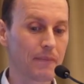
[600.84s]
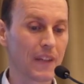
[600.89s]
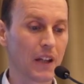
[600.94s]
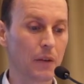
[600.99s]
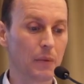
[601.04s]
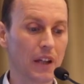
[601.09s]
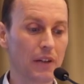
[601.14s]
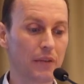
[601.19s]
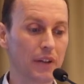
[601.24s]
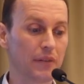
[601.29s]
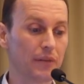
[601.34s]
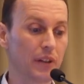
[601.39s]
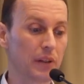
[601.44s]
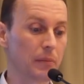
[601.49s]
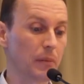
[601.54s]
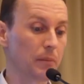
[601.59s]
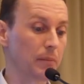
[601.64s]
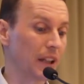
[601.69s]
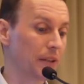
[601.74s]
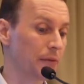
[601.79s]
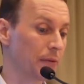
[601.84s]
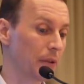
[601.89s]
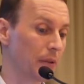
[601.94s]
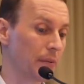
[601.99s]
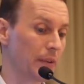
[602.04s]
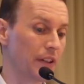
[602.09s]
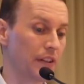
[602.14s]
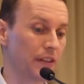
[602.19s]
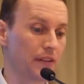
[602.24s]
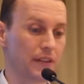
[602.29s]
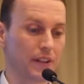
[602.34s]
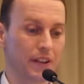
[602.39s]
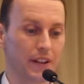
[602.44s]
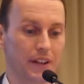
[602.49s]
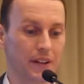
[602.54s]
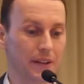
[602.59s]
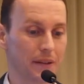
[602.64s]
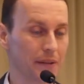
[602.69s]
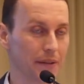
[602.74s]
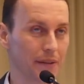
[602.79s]
we have an investment platform which is
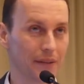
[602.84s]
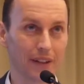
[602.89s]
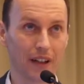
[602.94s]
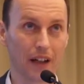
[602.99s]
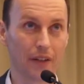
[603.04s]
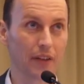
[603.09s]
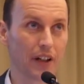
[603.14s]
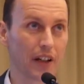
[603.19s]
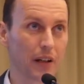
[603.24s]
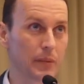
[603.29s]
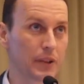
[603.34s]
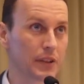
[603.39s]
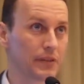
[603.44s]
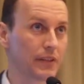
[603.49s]
available